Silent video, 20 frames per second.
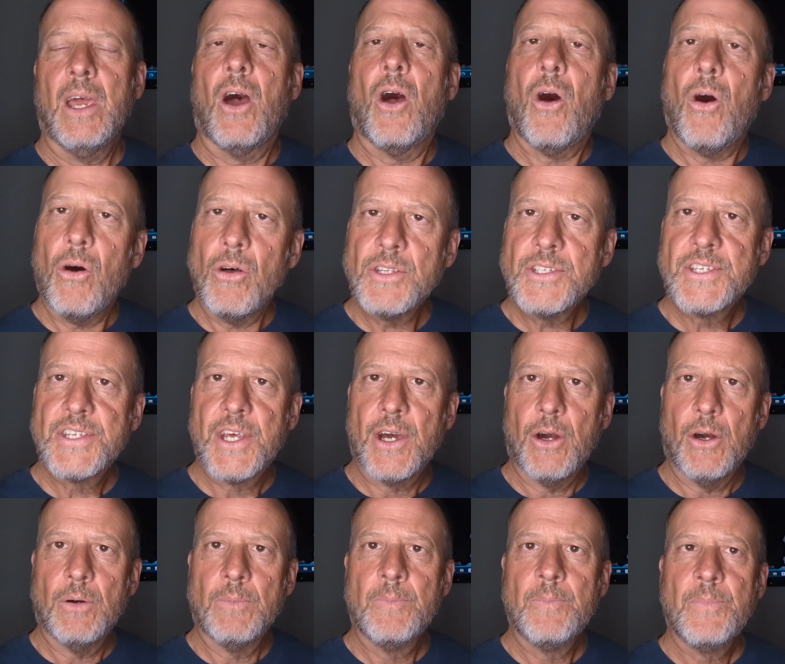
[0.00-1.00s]

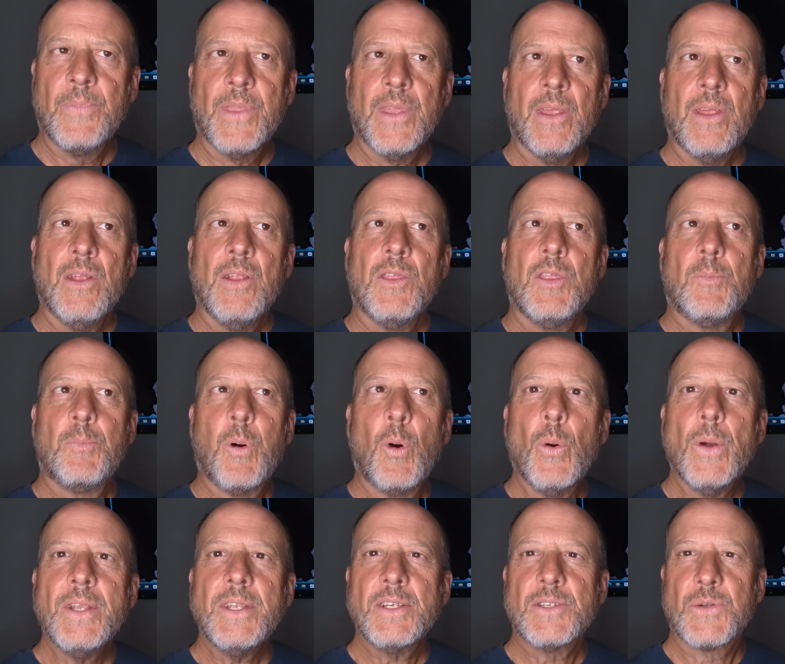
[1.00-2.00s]
Also, the
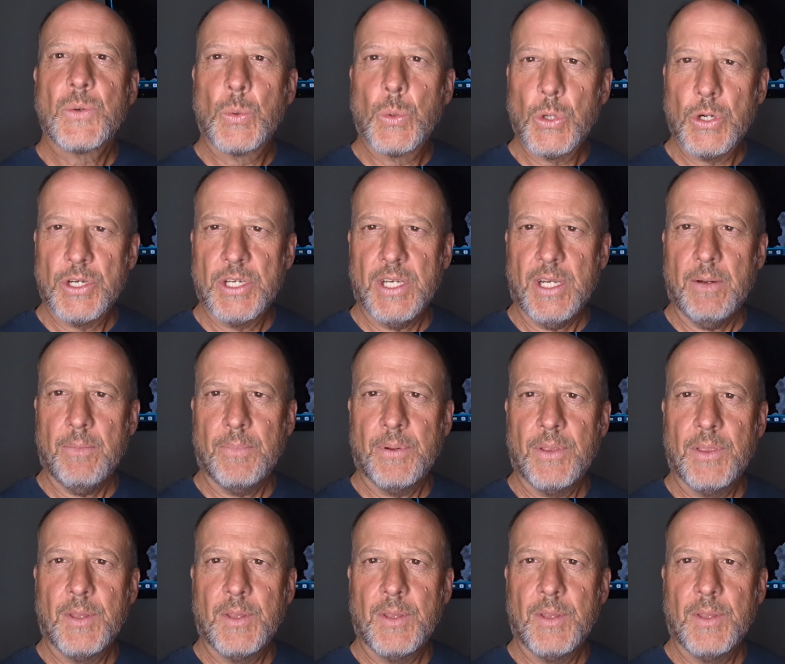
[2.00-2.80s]
point is worship.